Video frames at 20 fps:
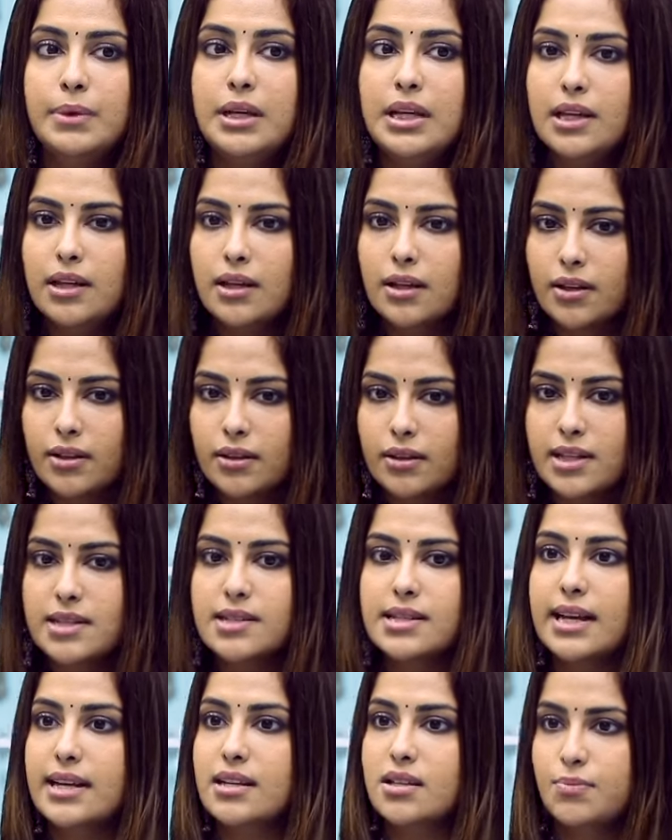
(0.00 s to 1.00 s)
being
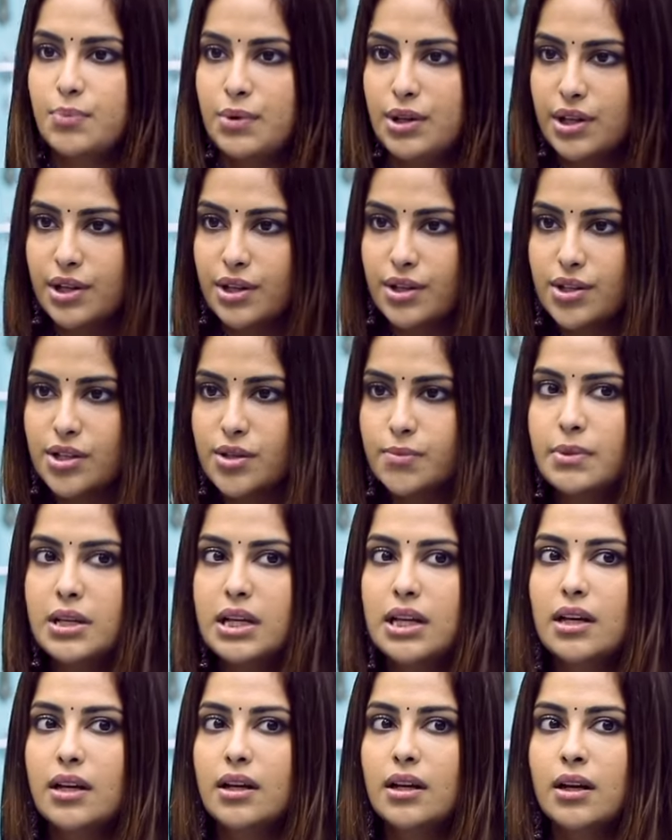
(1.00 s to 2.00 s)
this experienced
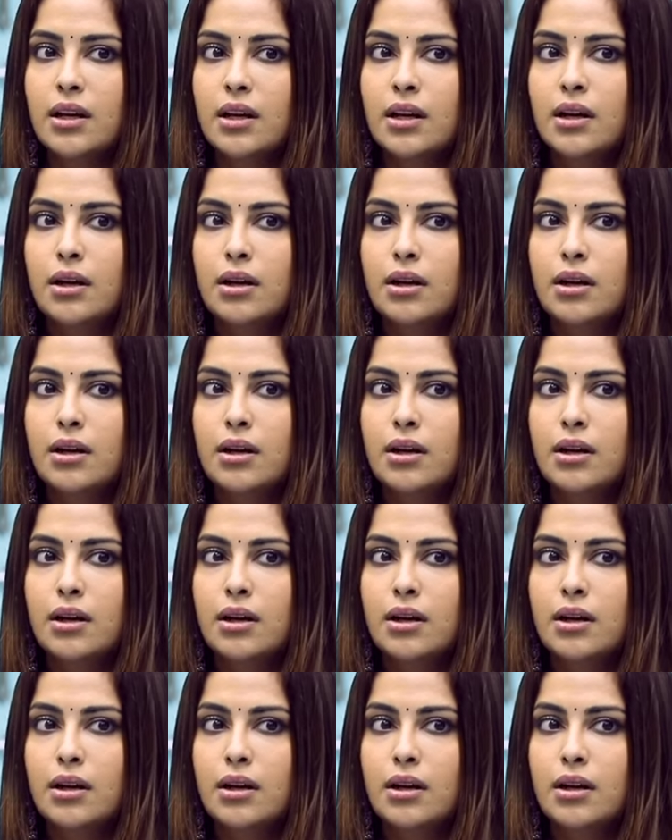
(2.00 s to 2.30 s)
being